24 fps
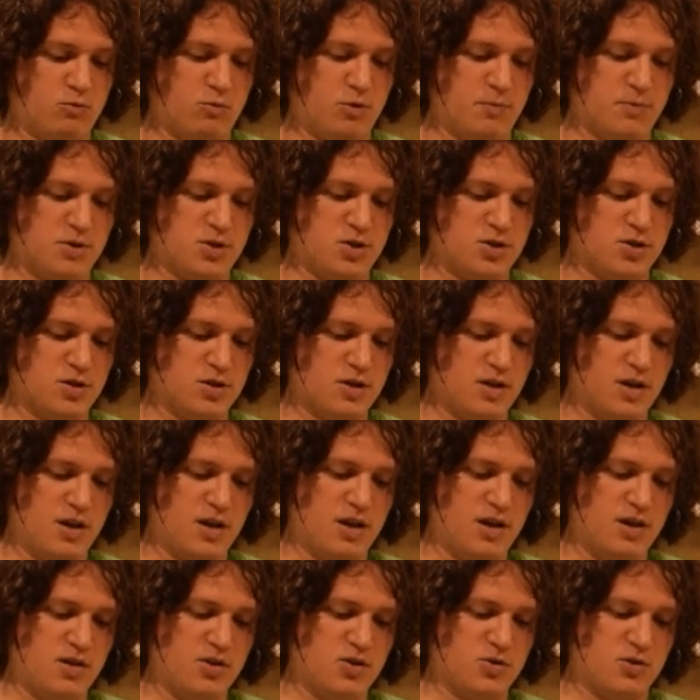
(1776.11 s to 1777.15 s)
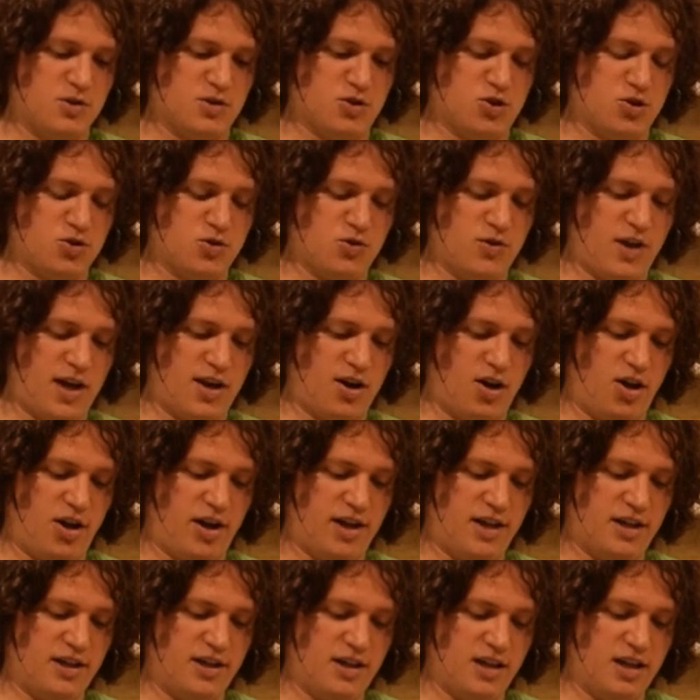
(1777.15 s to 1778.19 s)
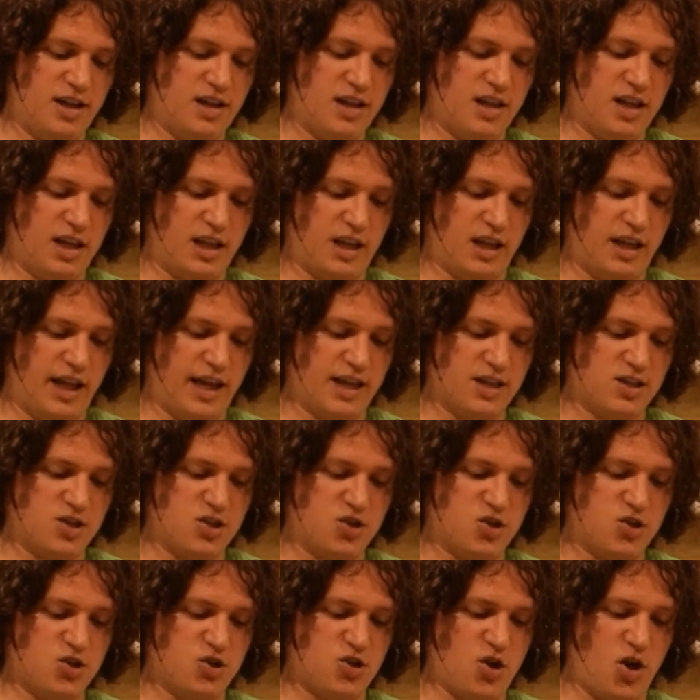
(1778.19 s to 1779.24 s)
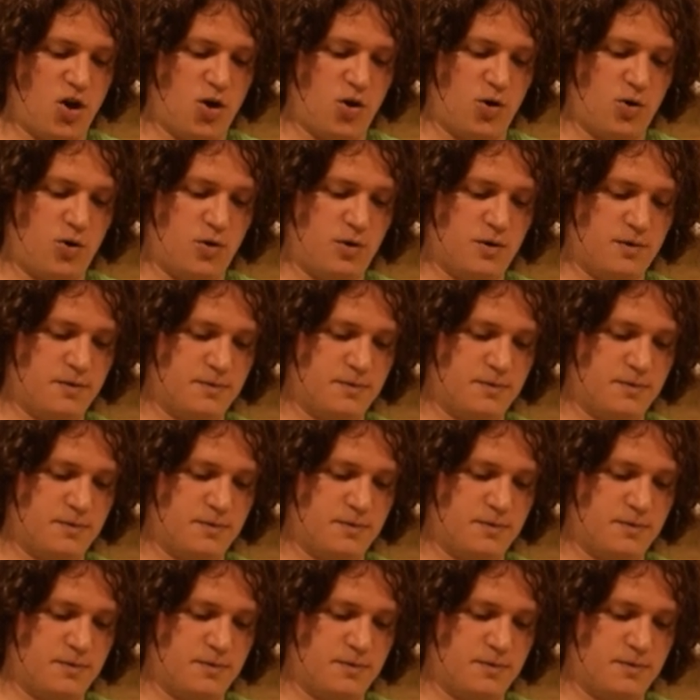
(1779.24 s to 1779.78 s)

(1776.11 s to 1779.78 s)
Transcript: Oops. So we're gonna screw that on like so.